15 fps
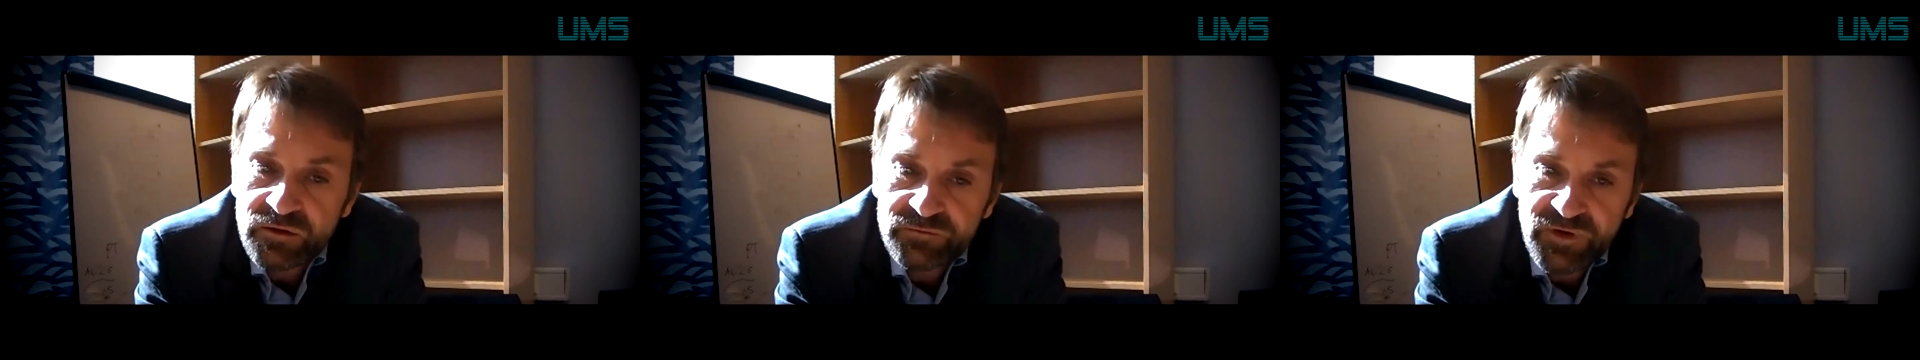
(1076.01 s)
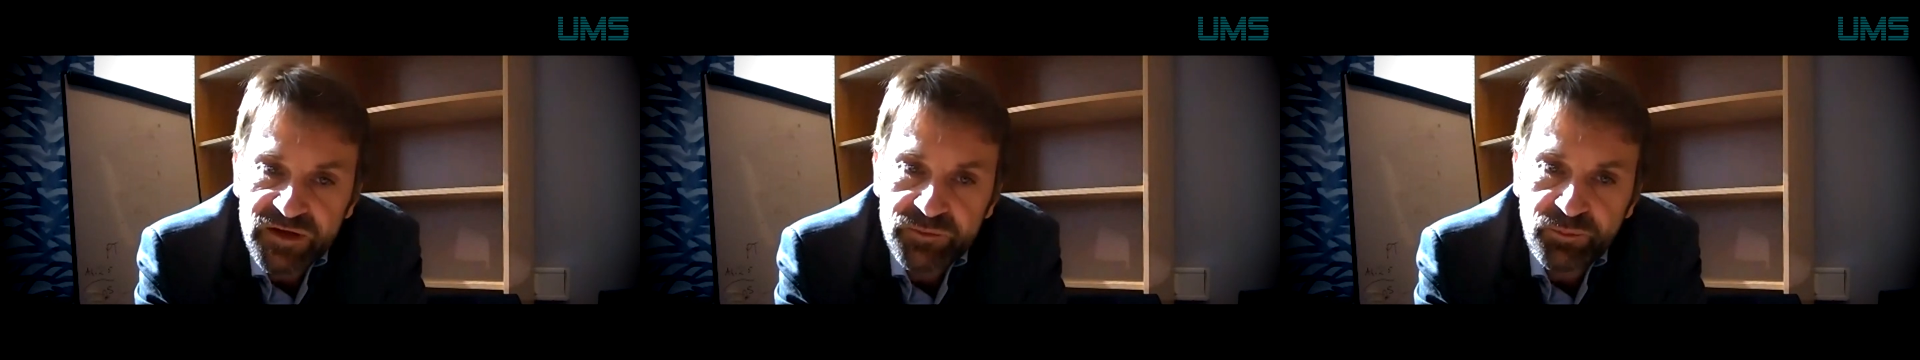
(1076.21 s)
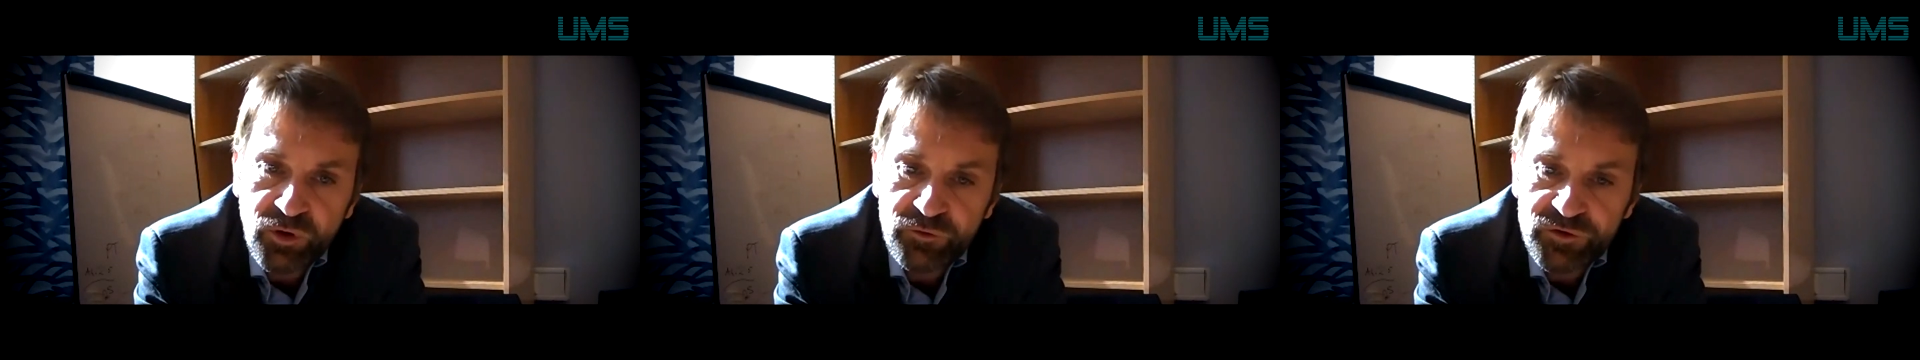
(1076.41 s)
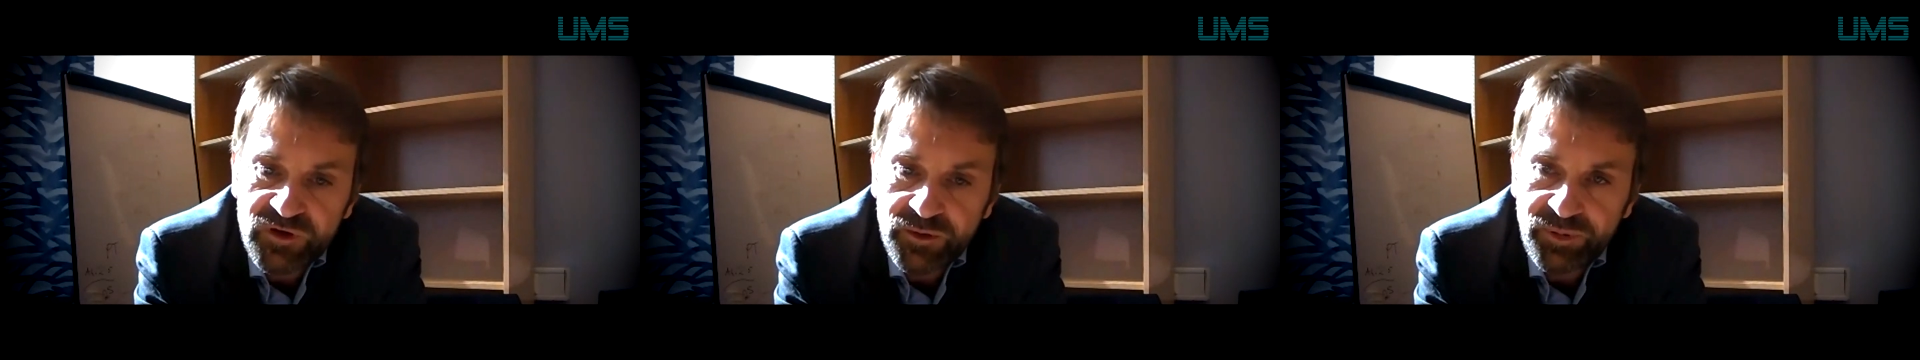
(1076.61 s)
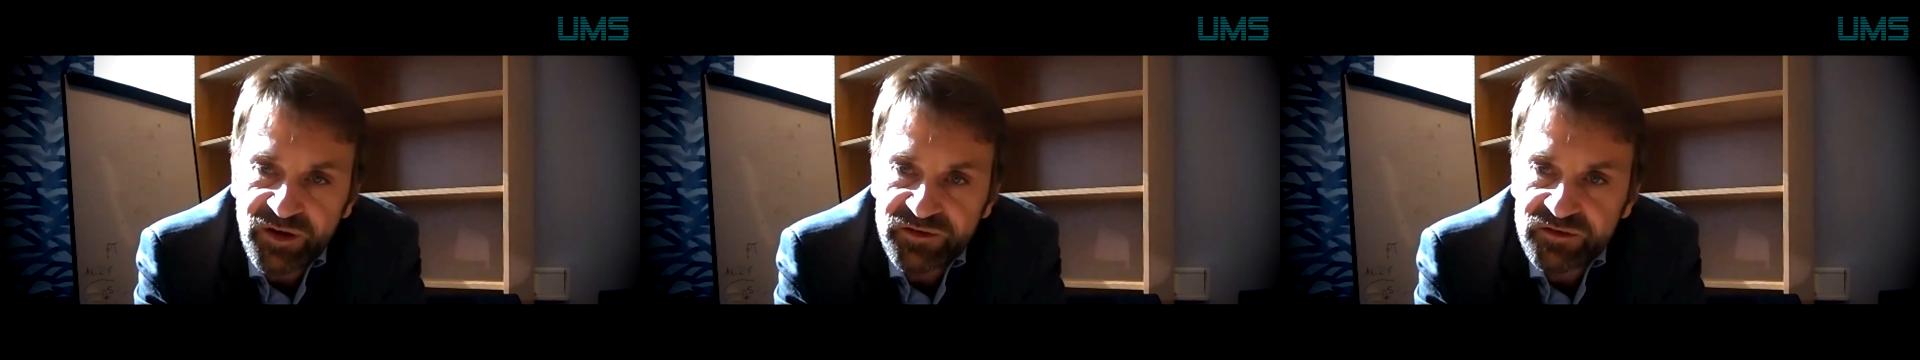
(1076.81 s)
wind power
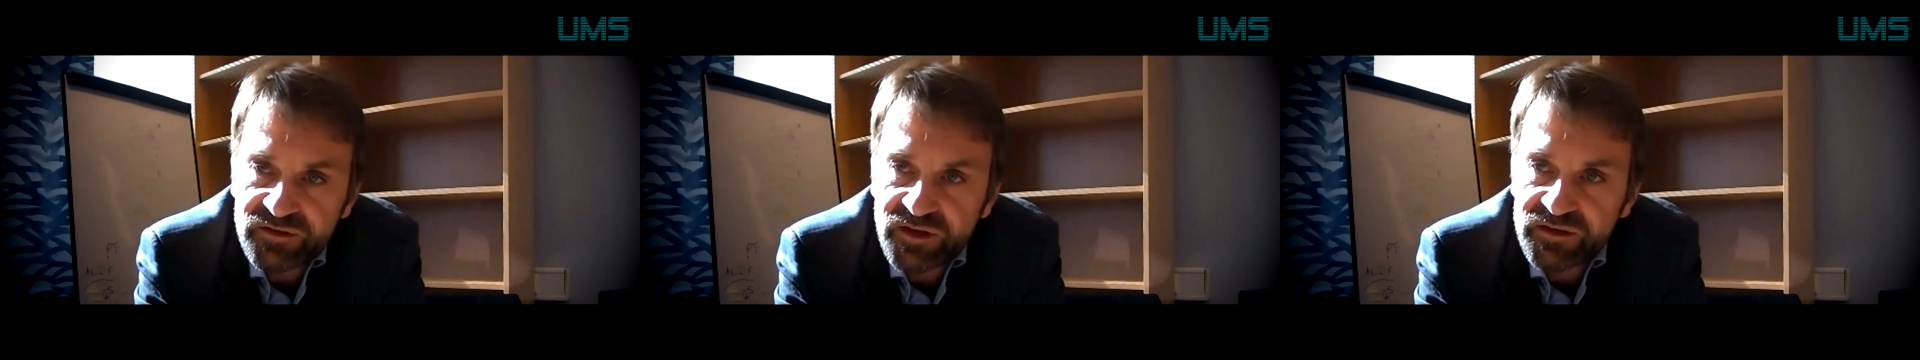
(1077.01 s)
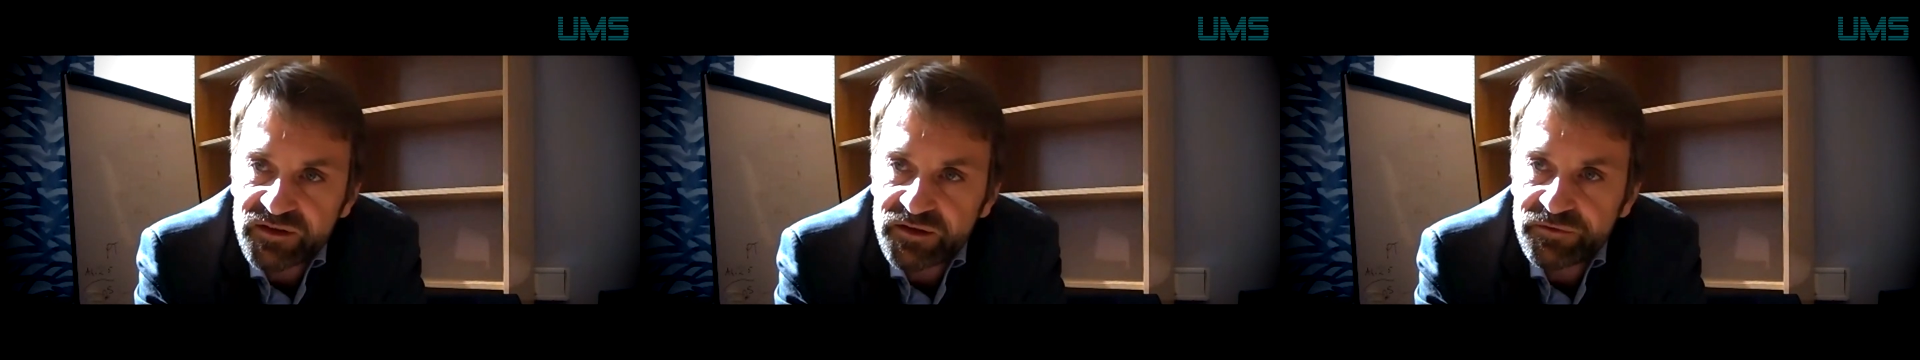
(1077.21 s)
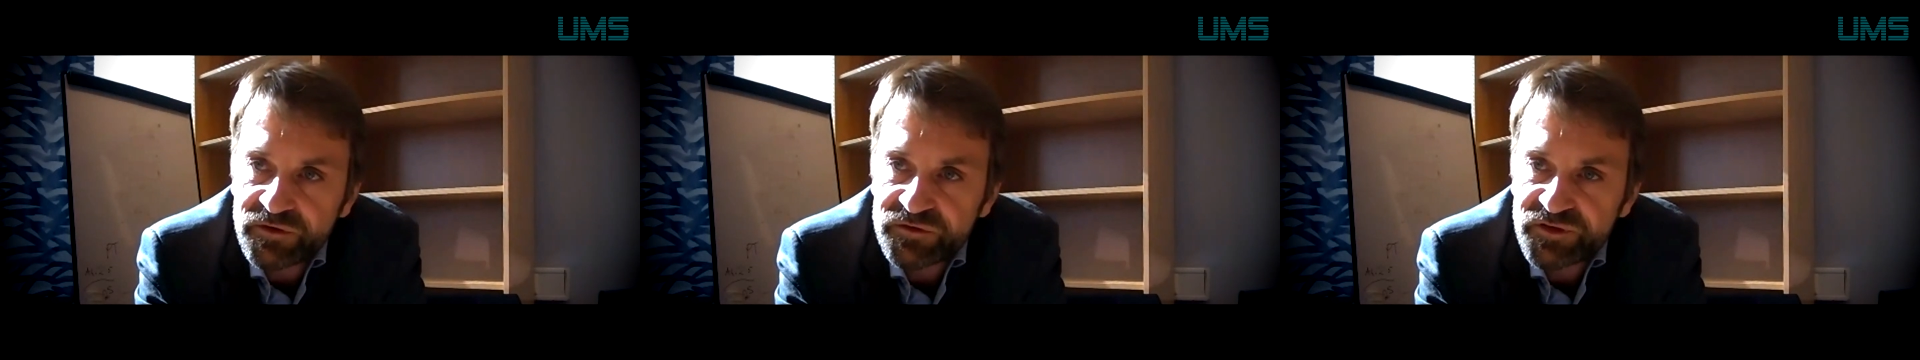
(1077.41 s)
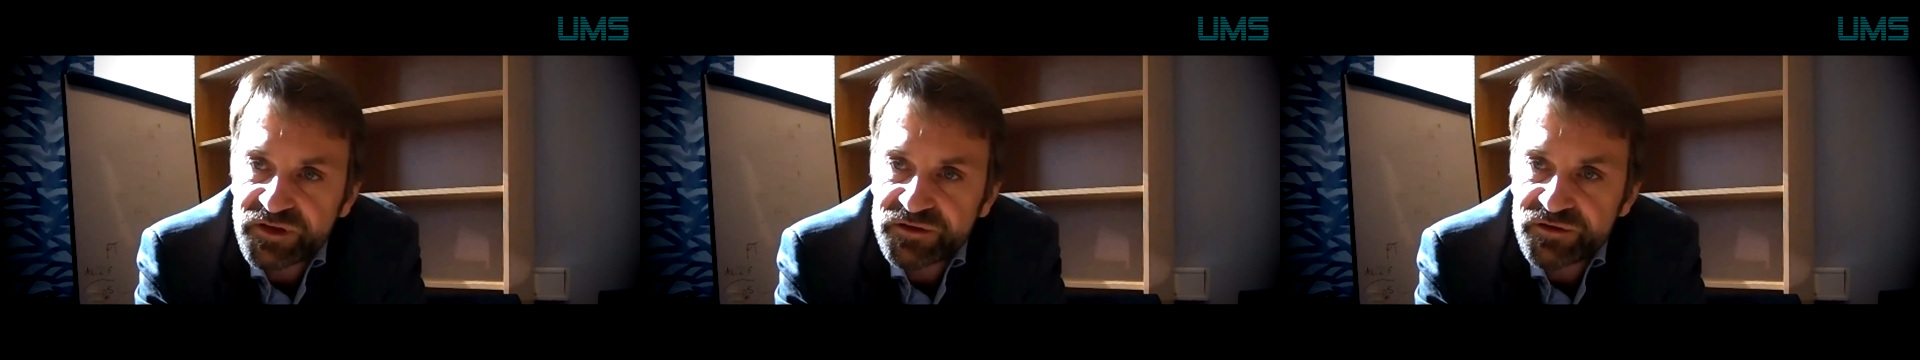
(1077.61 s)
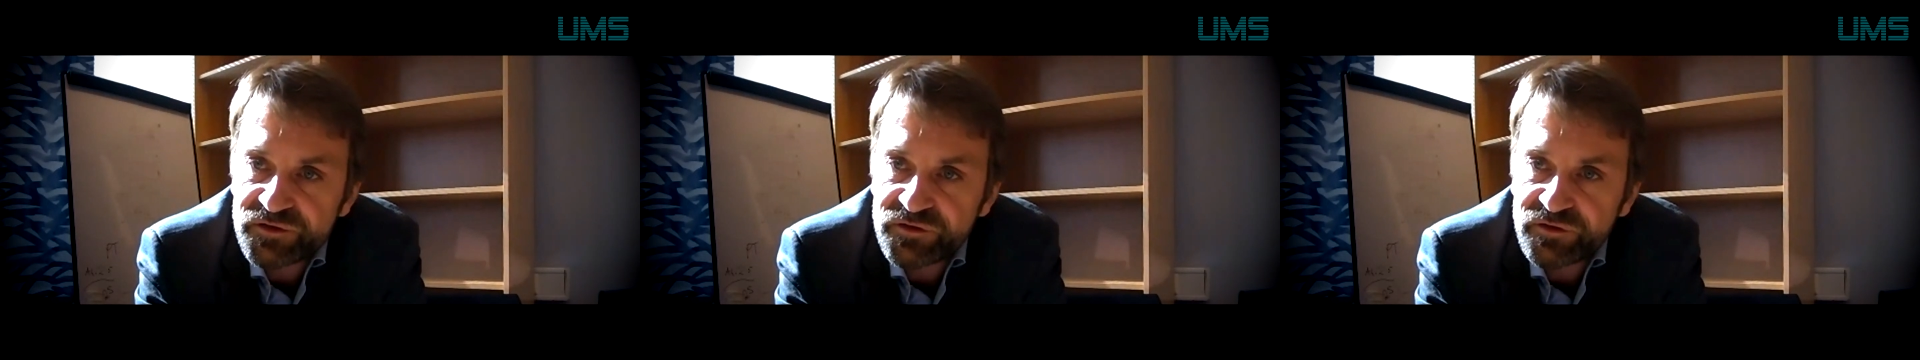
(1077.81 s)
capacity in different
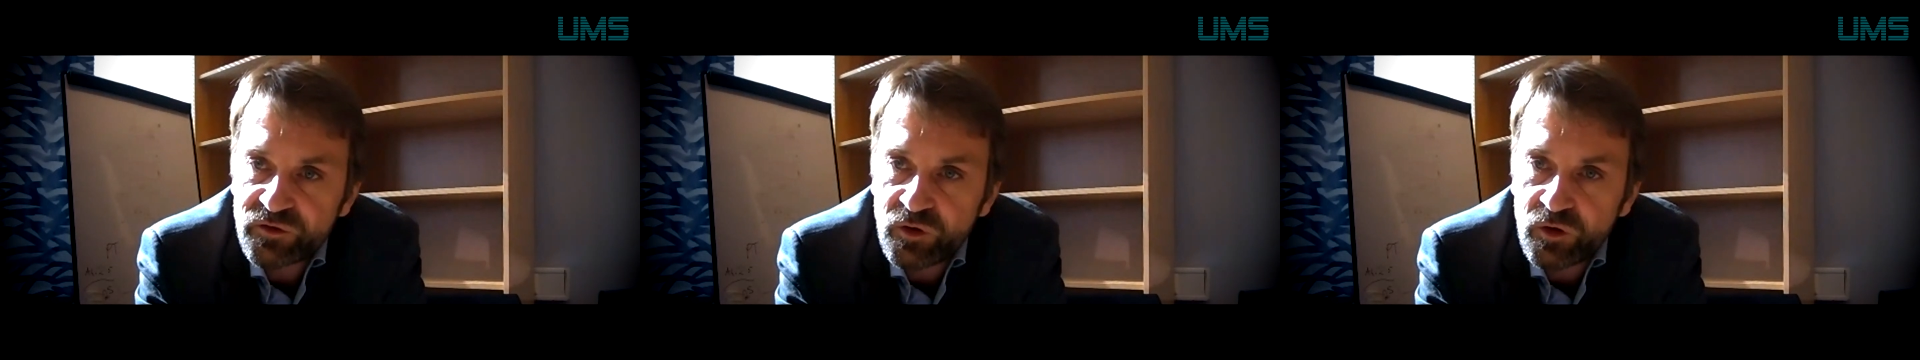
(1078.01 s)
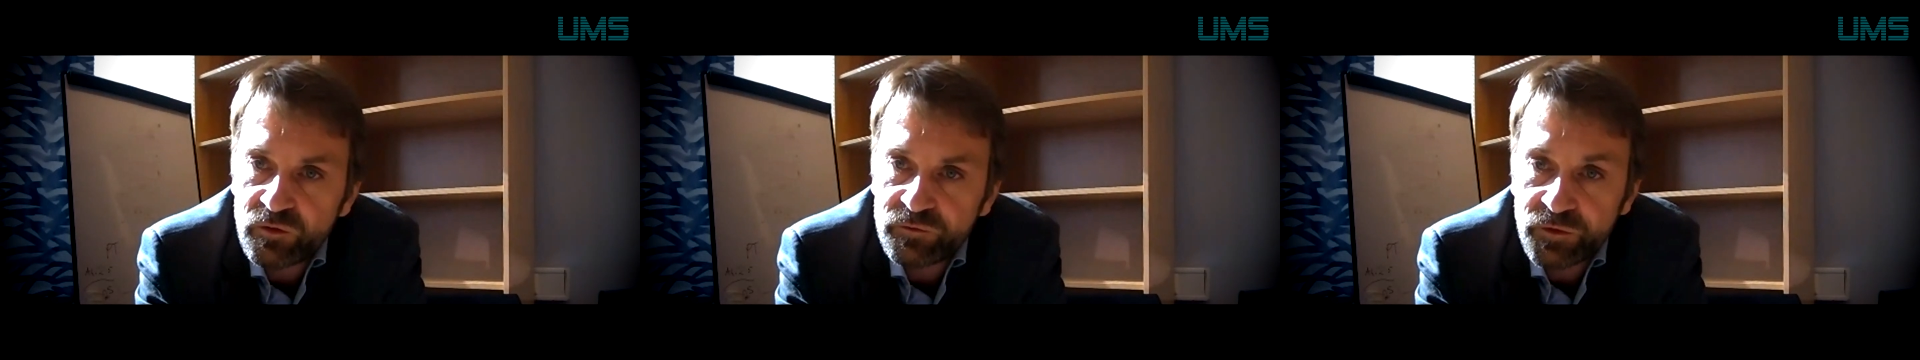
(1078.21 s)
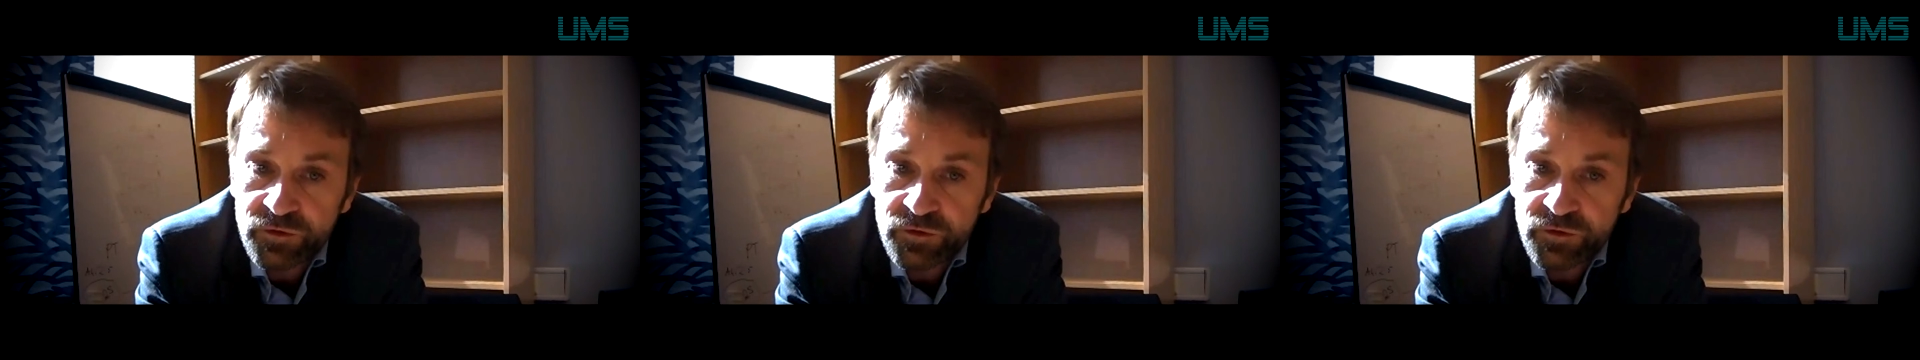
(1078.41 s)
regions of